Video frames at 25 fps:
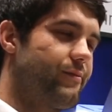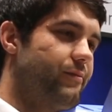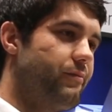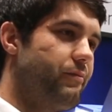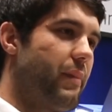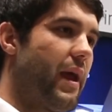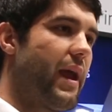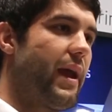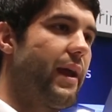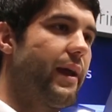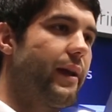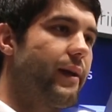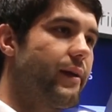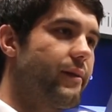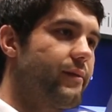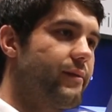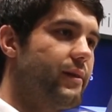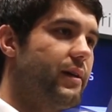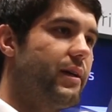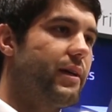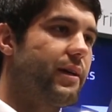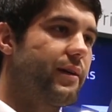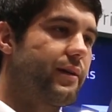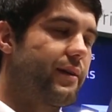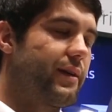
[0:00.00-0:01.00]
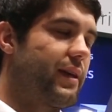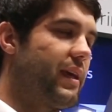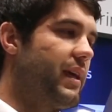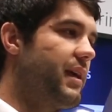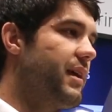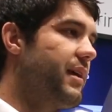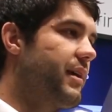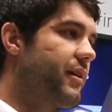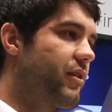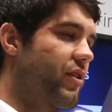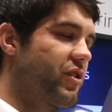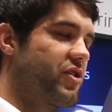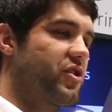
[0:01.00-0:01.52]
main
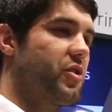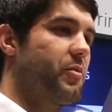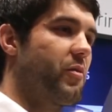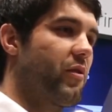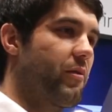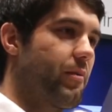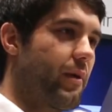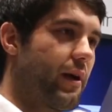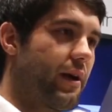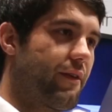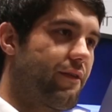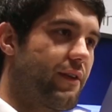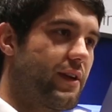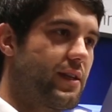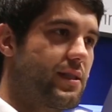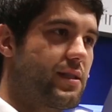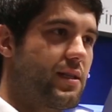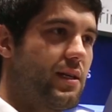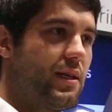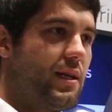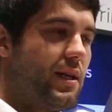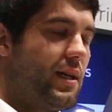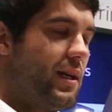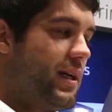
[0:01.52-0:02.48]
key customer benefits.